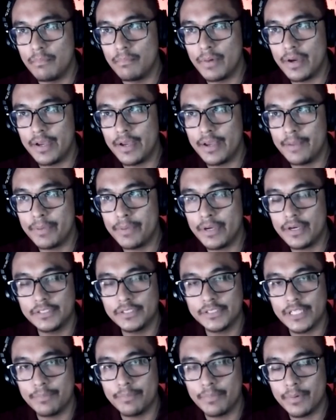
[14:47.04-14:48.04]
My
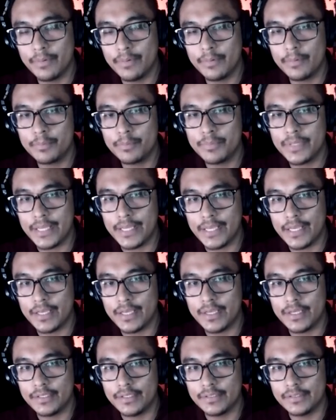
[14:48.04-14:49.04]
parents came home
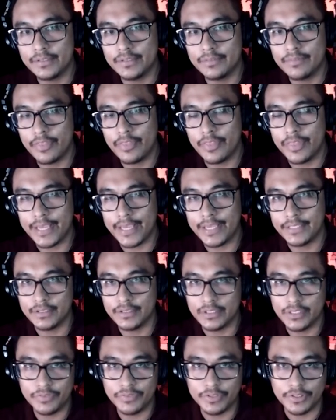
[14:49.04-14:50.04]
and they
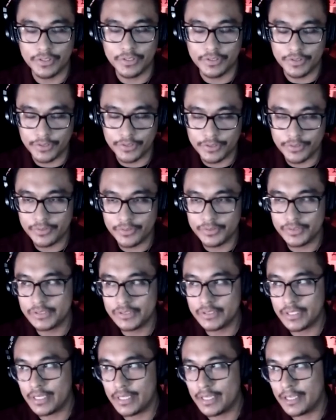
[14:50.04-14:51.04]
delivered the
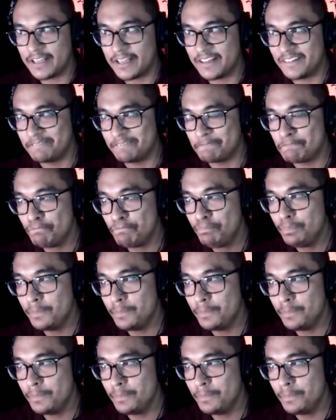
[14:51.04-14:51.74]
news, and